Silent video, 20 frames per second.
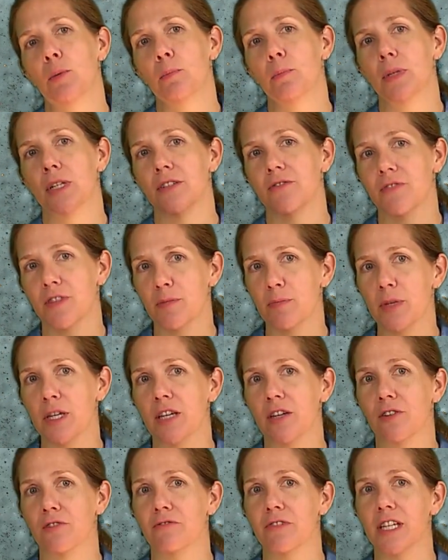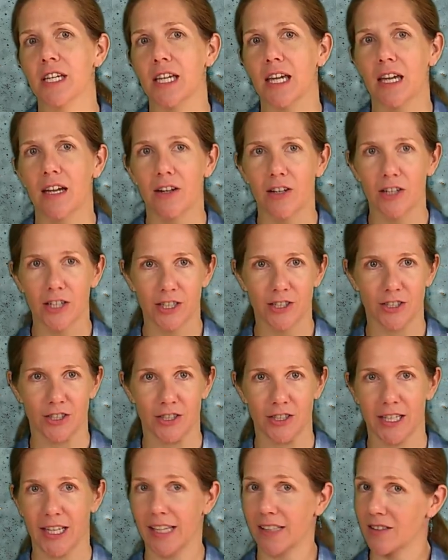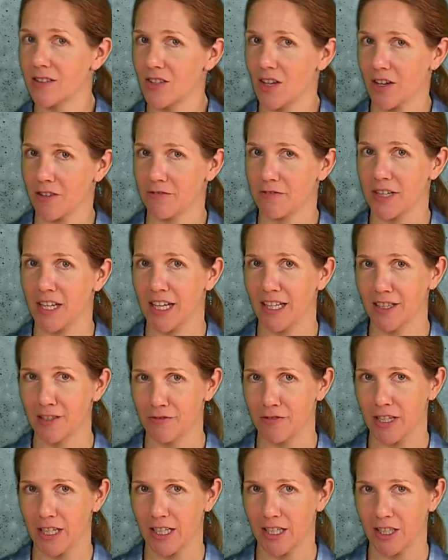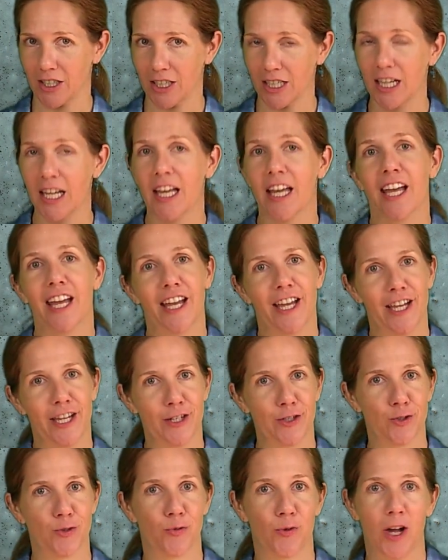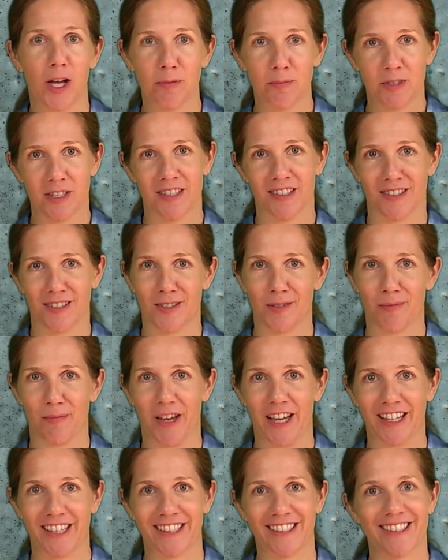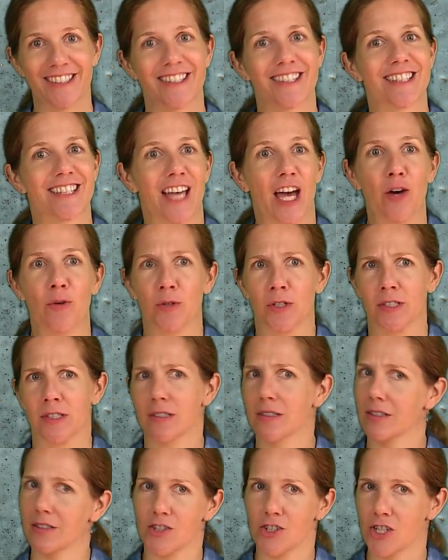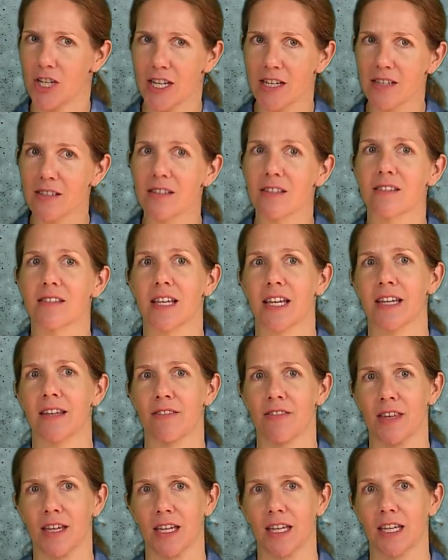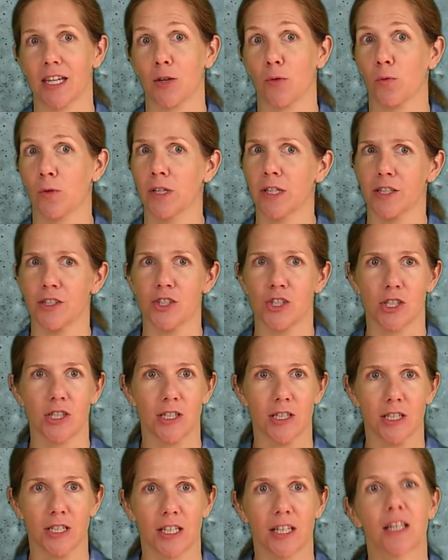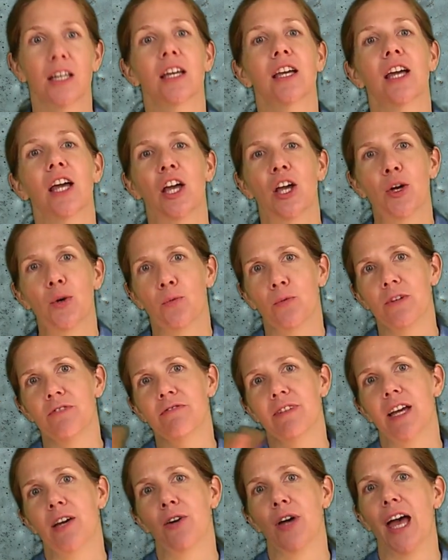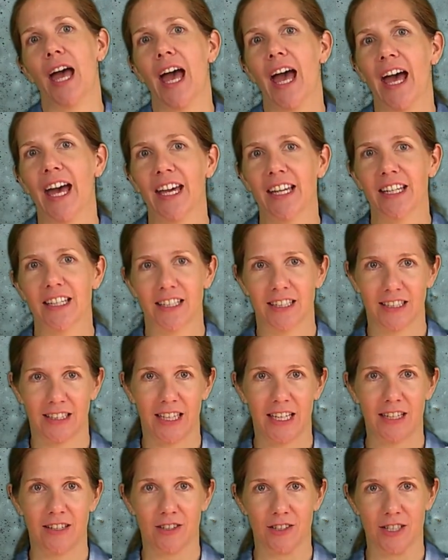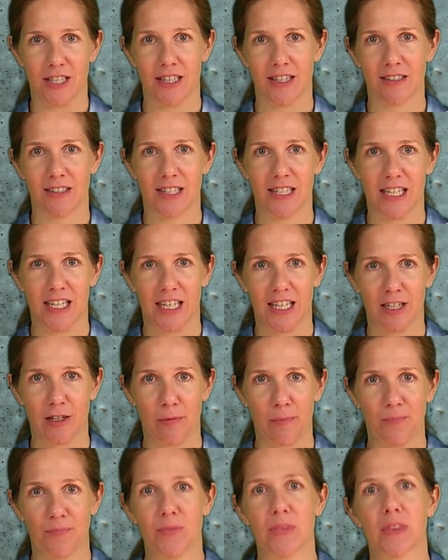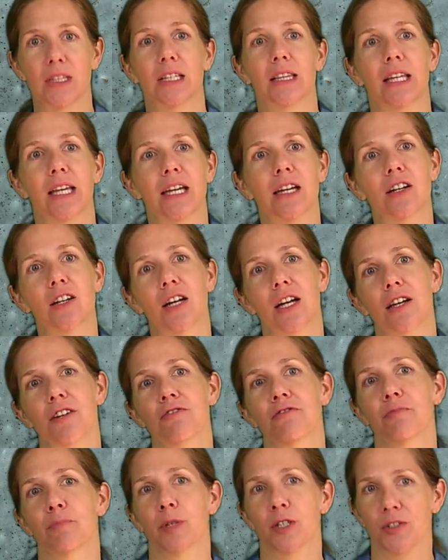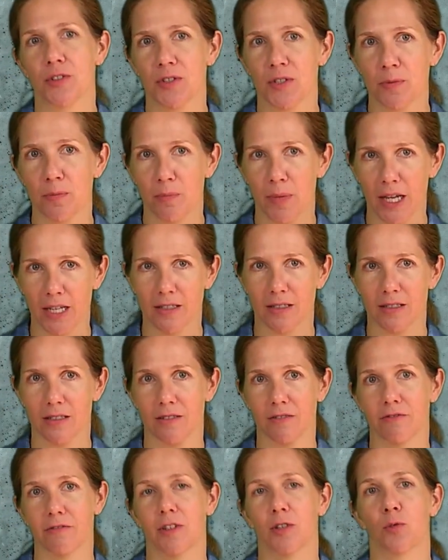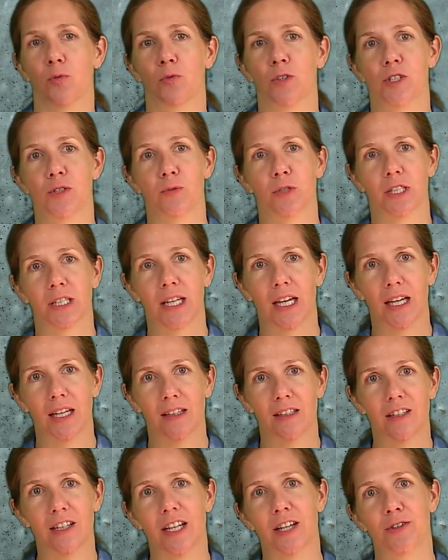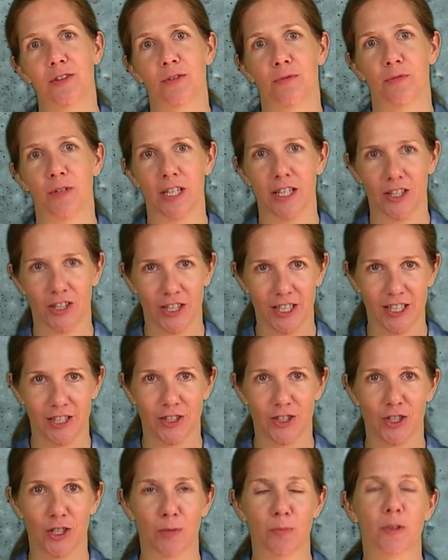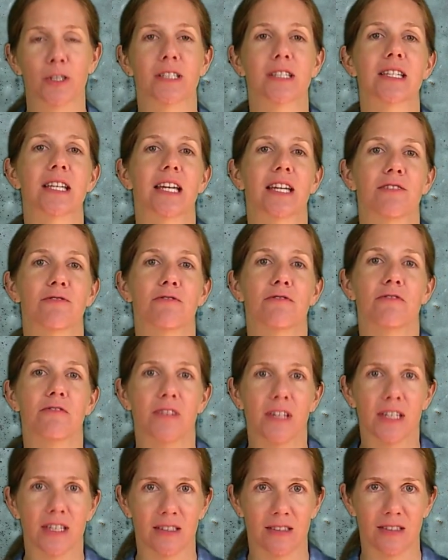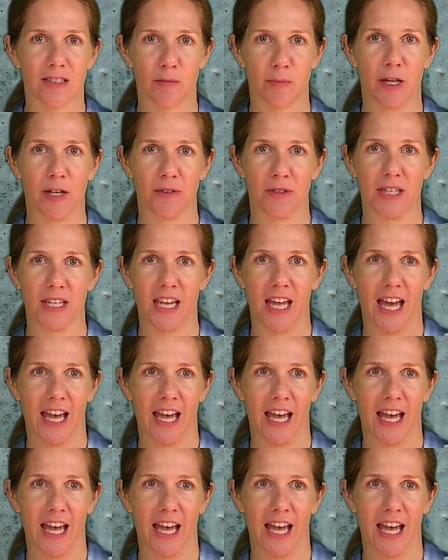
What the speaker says: But if the POV character gets off the elevator and drops his smile, scowls, and shakes his head thinking, "What a jerk," we've now added a layer to the scene, the layer of perspective, which will color how the reader interprets and feels about the